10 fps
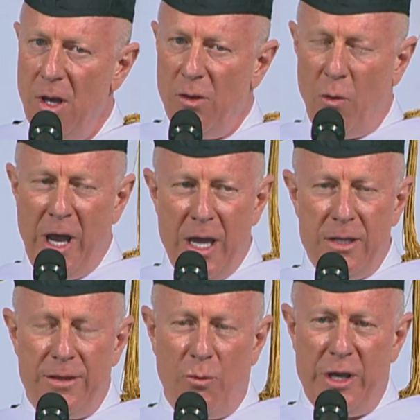The way
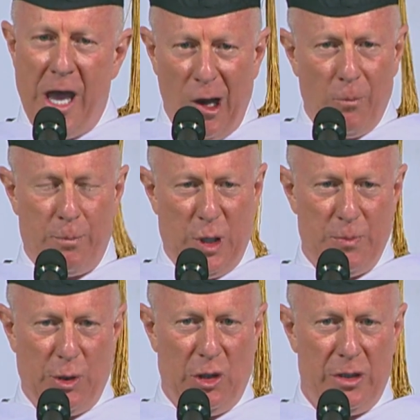that we help
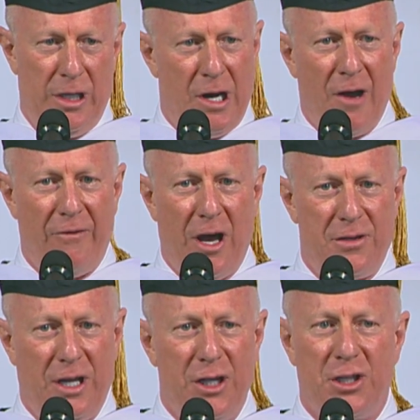people in our
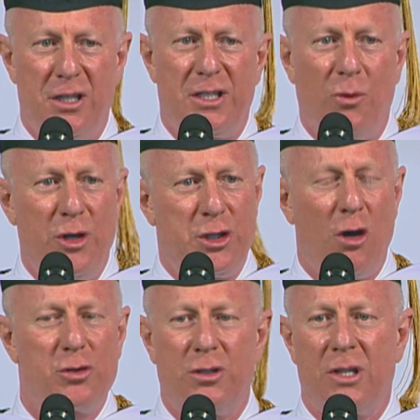foundation is that we
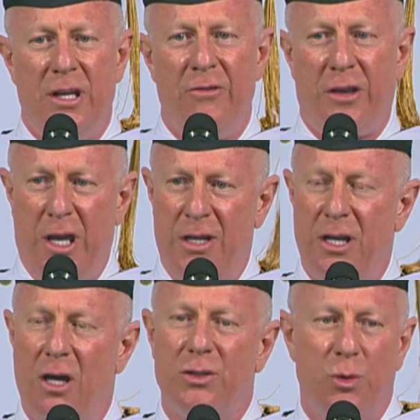don't give
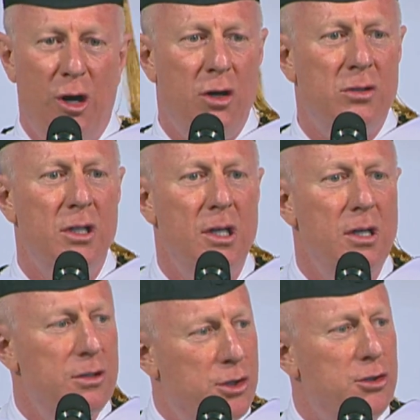handouts, we don't
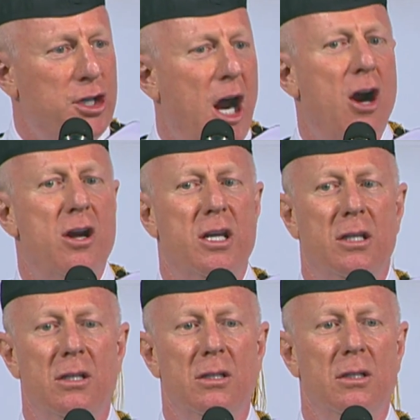do charity.
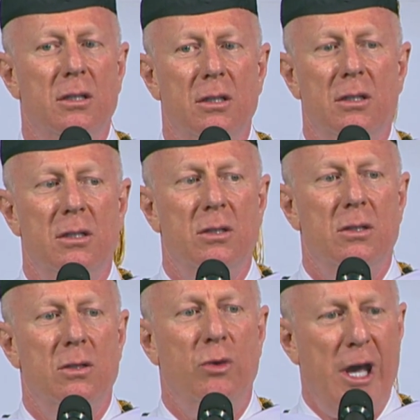
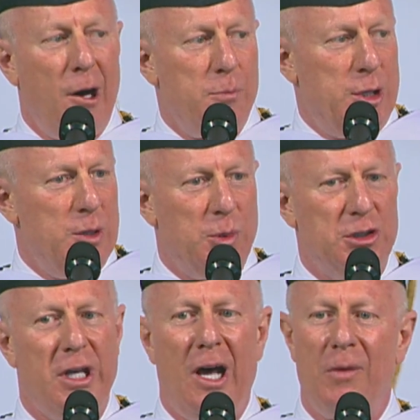We help people
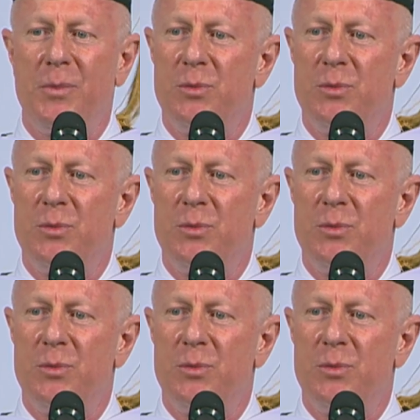to help